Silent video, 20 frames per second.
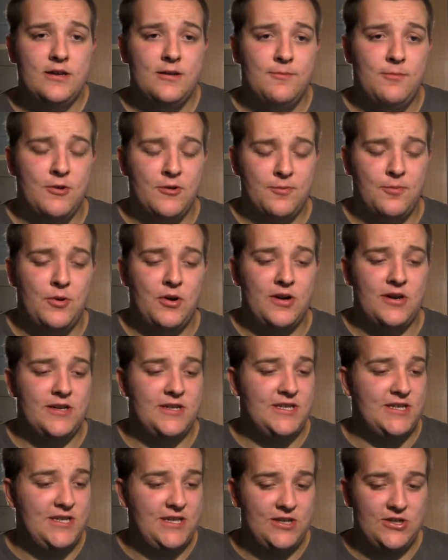Both parties
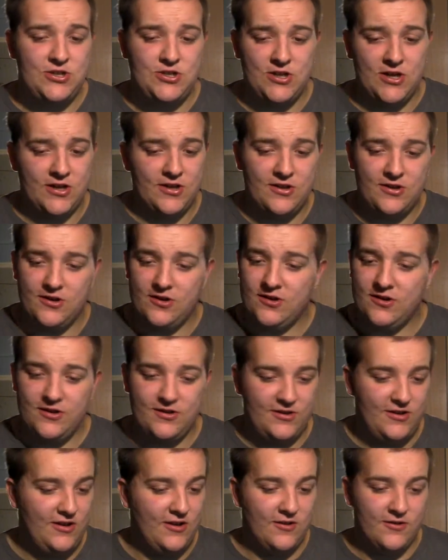see each other,
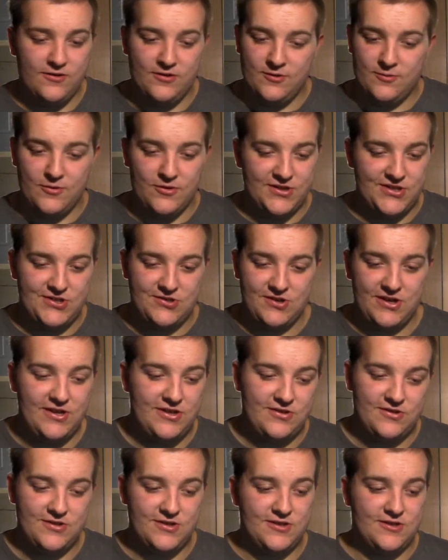they're both
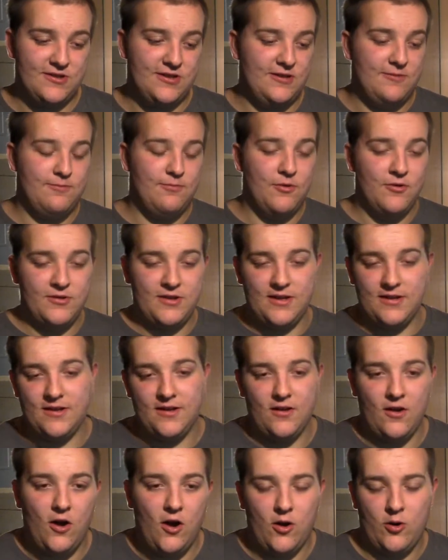strangers, so they both get
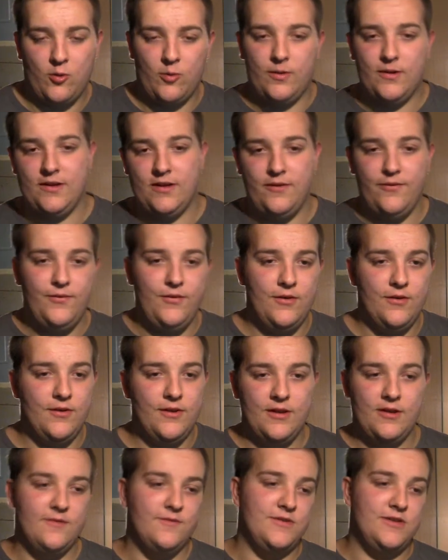that awkwardly
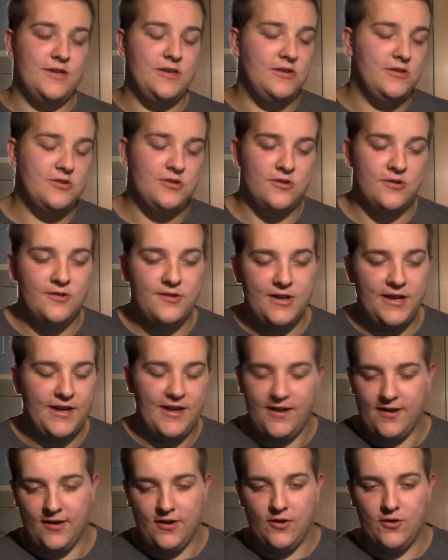feeling of seeing each other
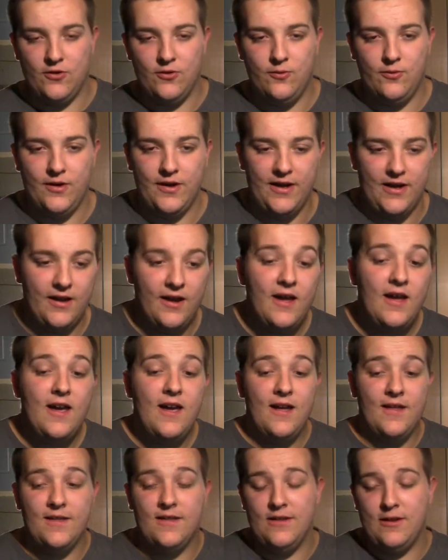naked out of the way,
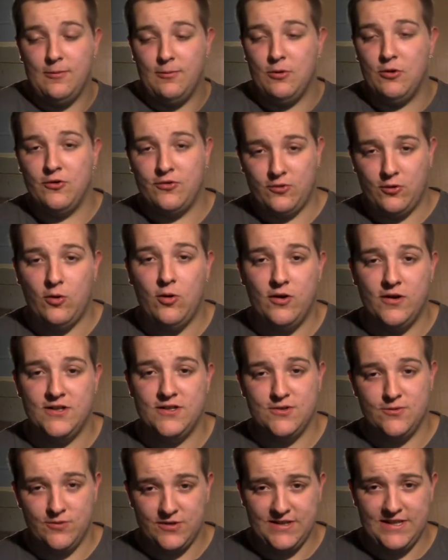and then they both go on
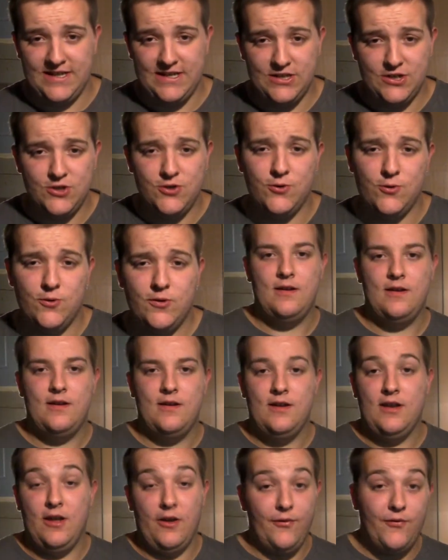to what they do.
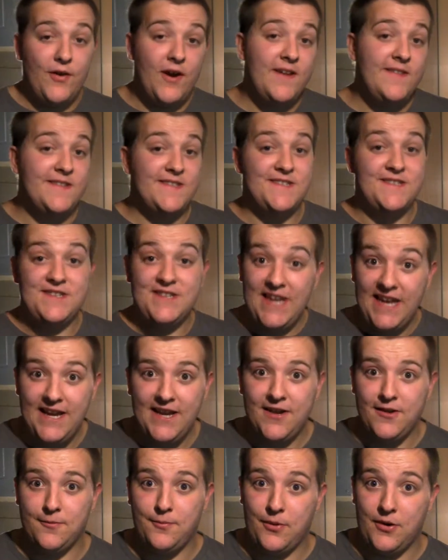Now I find this
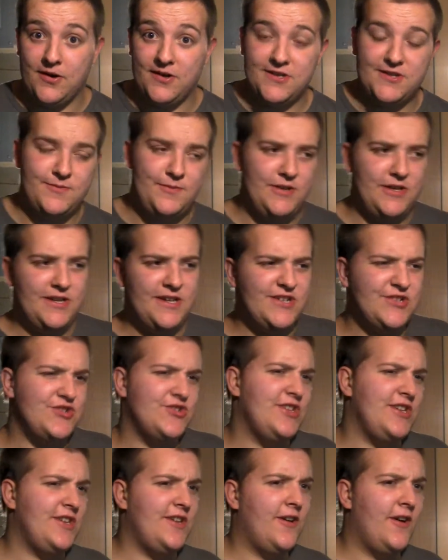naked part to be an
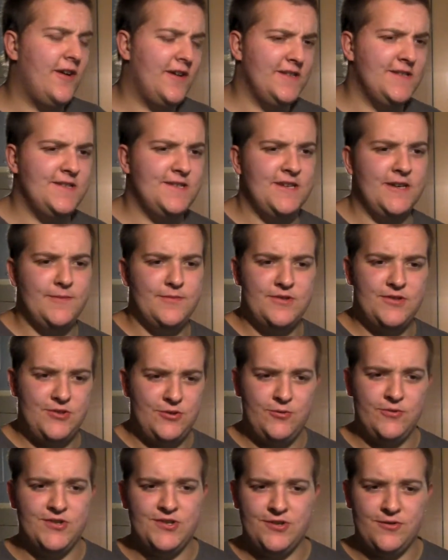interesting concept
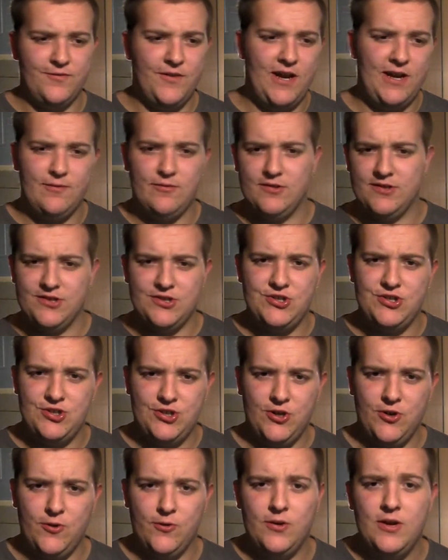to a survivalist
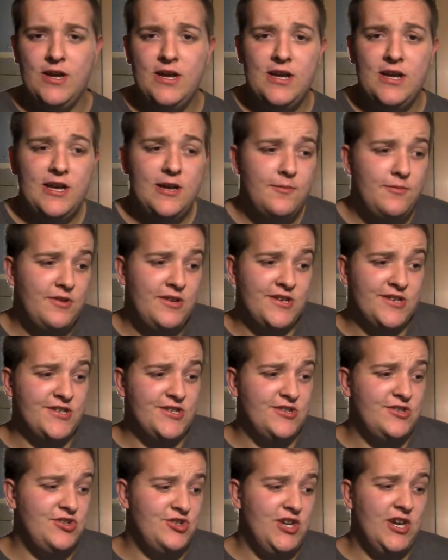show, because
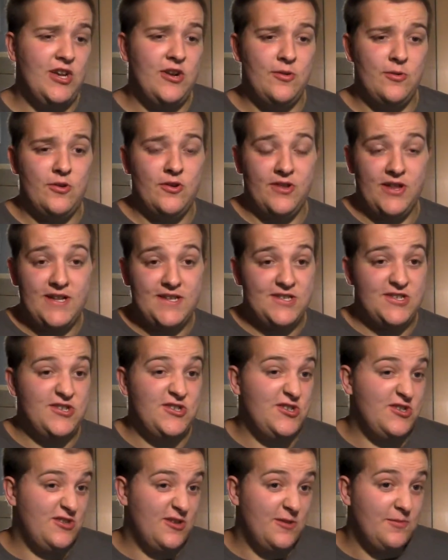in general that's
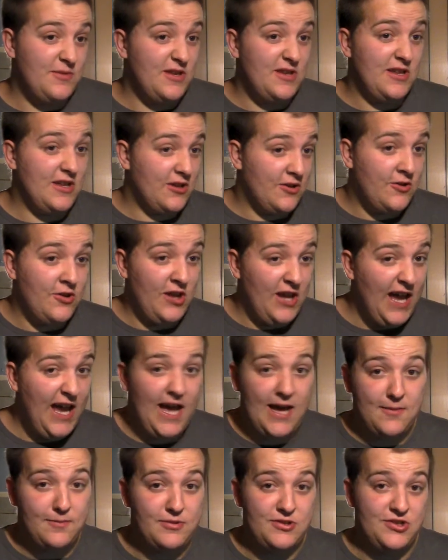something that could
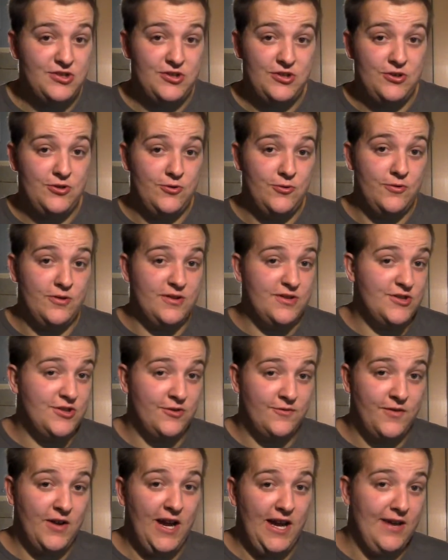happen to you in
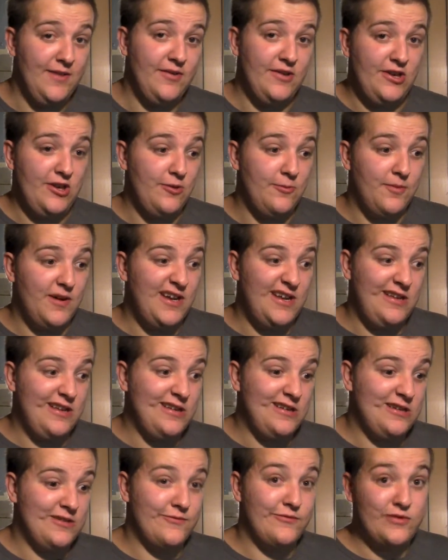surviving. You might
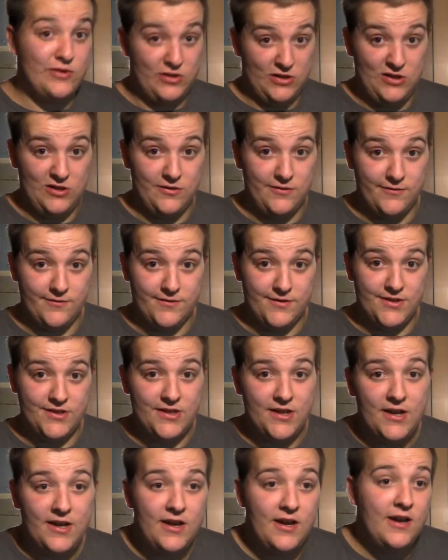not have clothes,
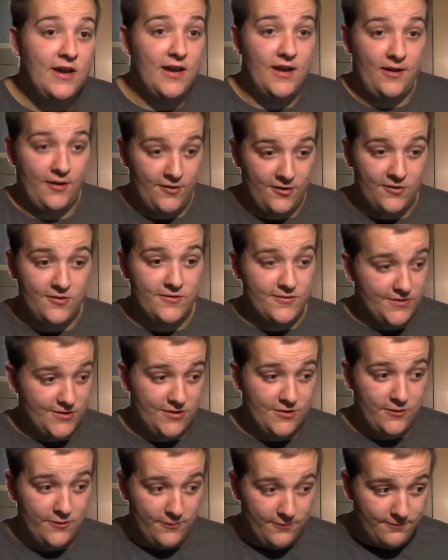and clothes
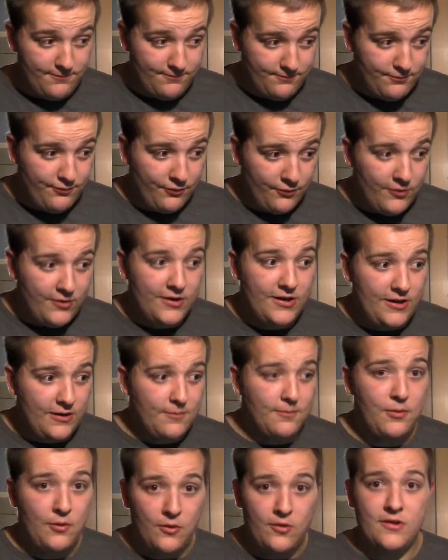are pretty
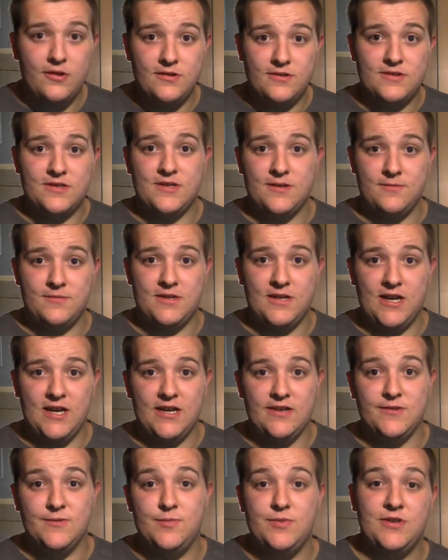important
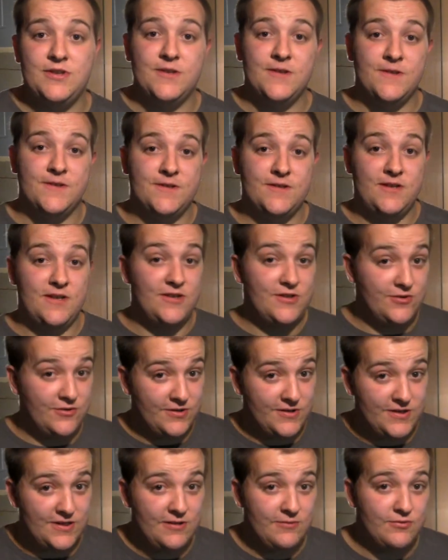sometimes, because as you can
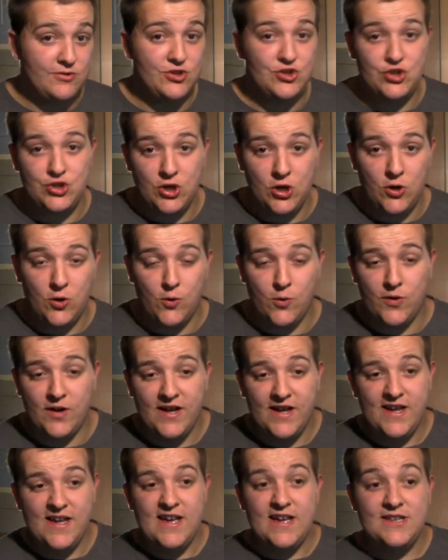see with the show,
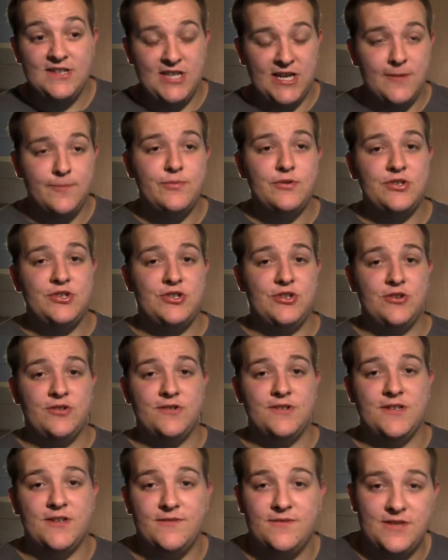
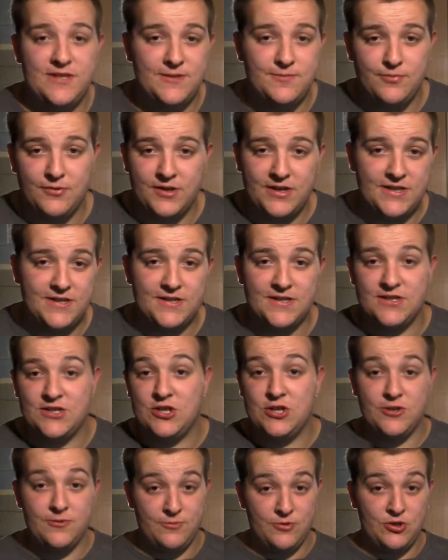temperatures of these places
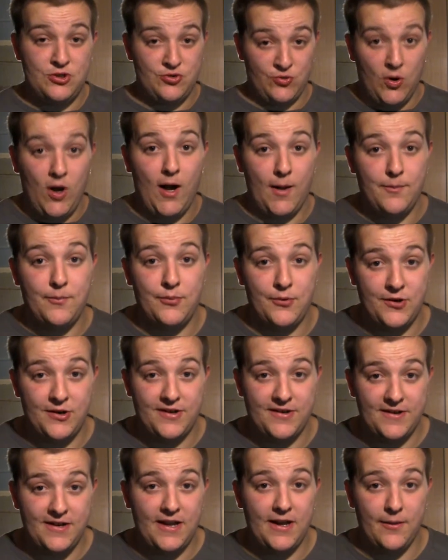could drop
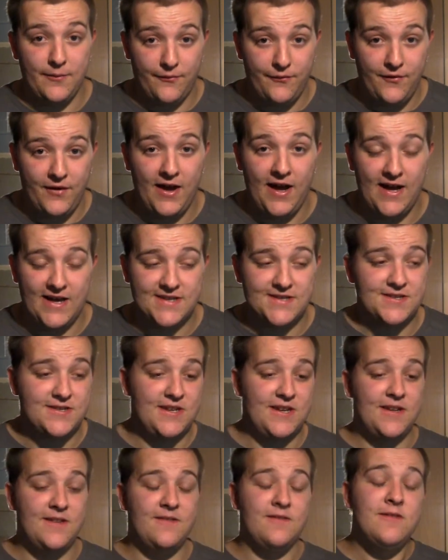pretty damn fast,
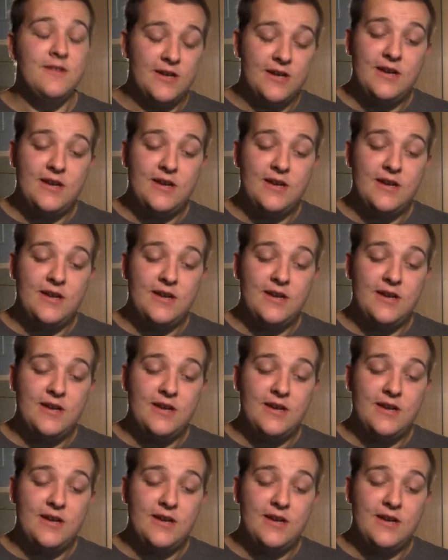and